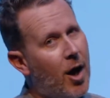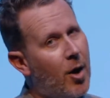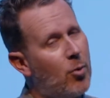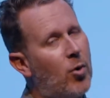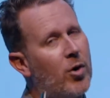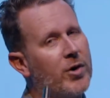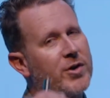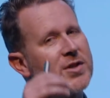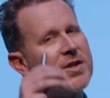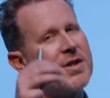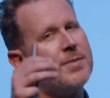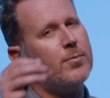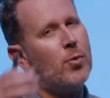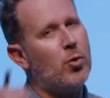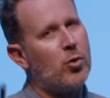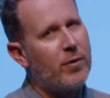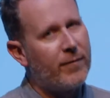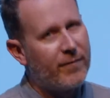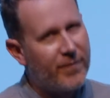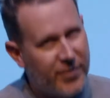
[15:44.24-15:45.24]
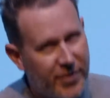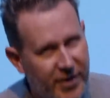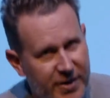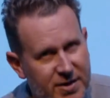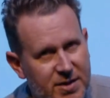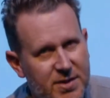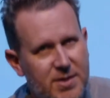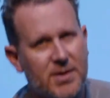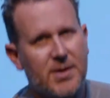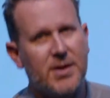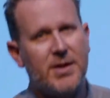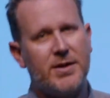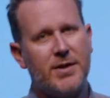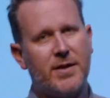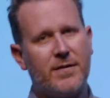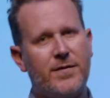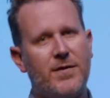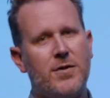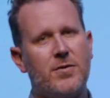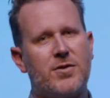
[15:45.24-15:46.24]
I want to see more of this in
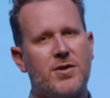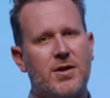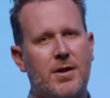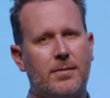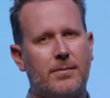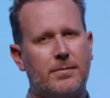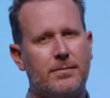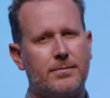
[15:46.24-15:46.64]
the future.